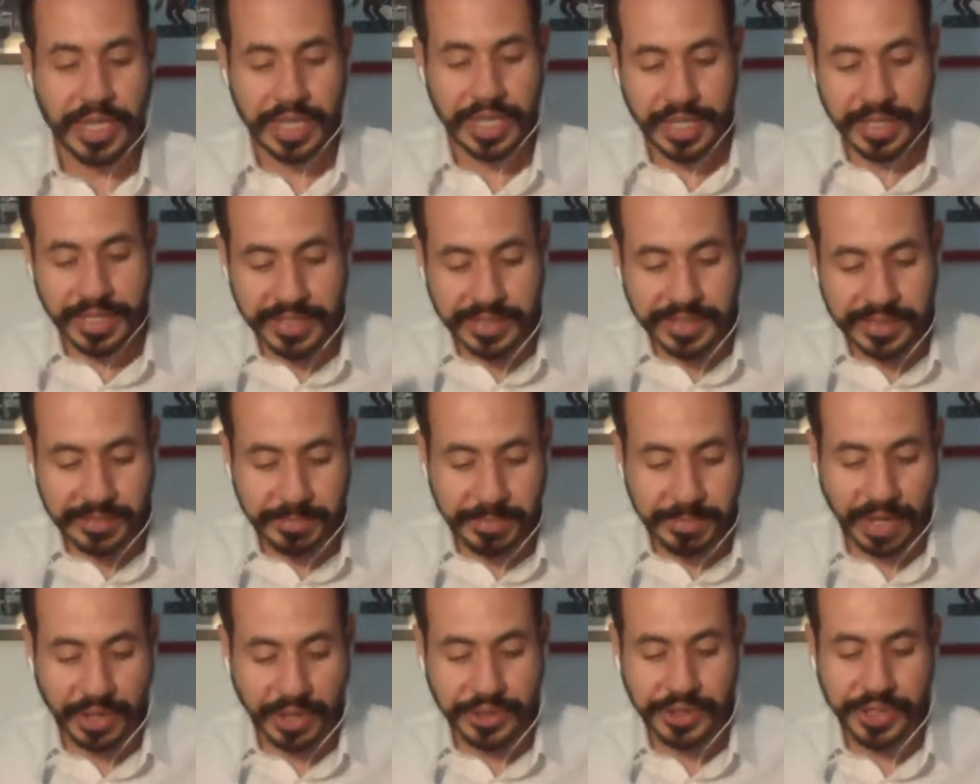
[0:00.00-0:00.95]
in as
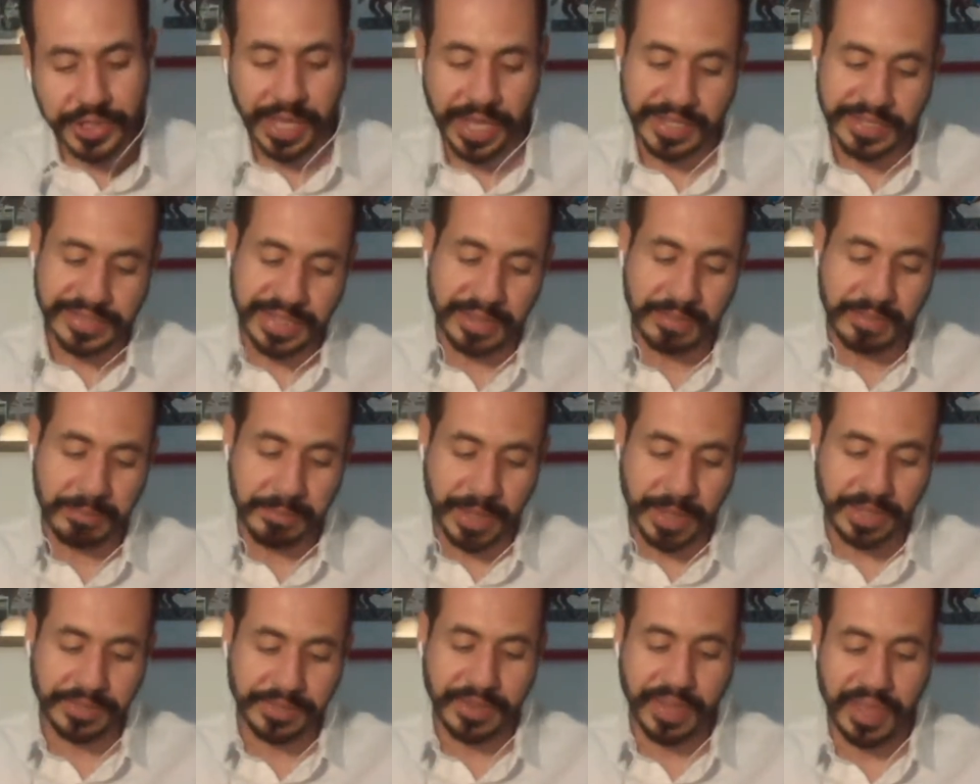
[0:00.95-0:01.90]
much as that
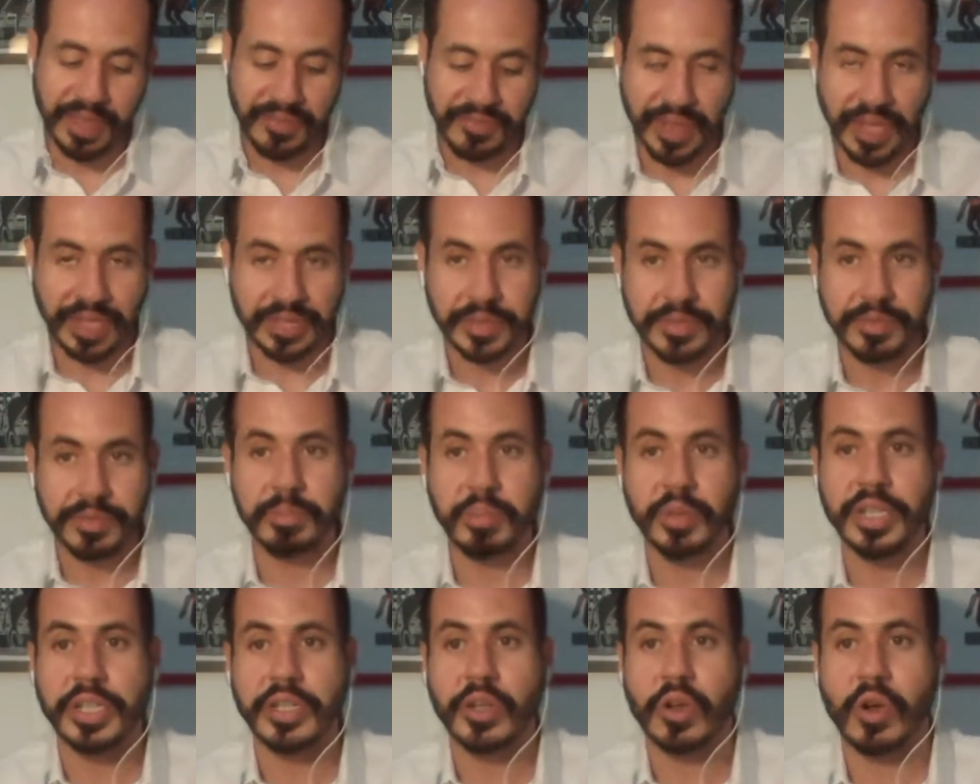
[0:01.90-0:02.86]
meant effective
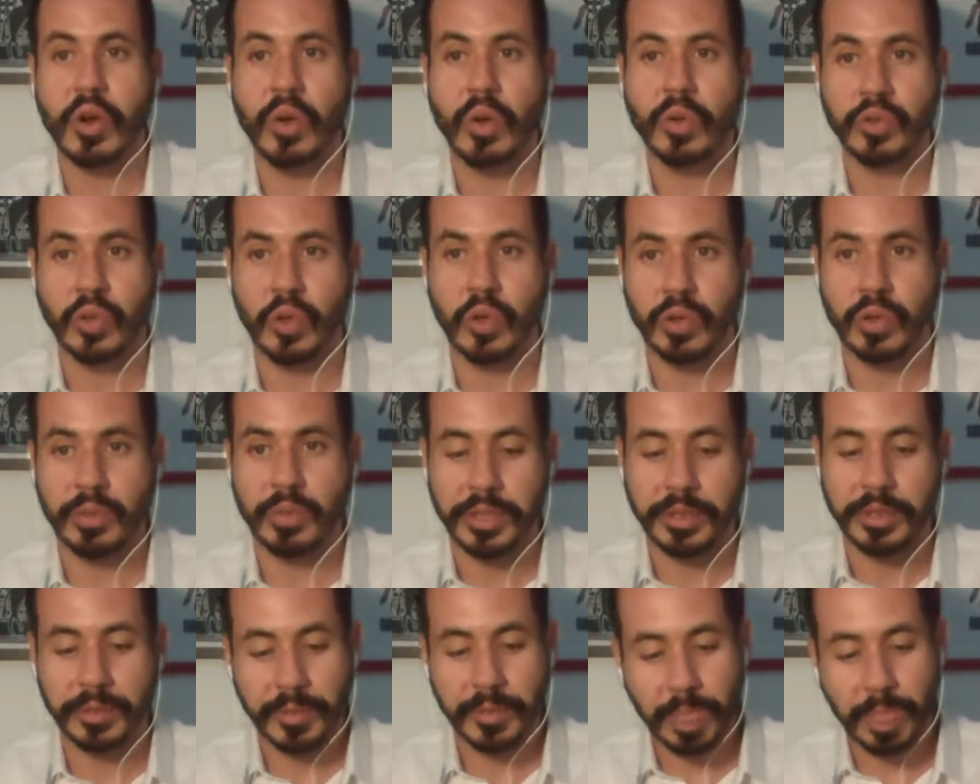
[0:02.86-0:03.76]
political autonomy.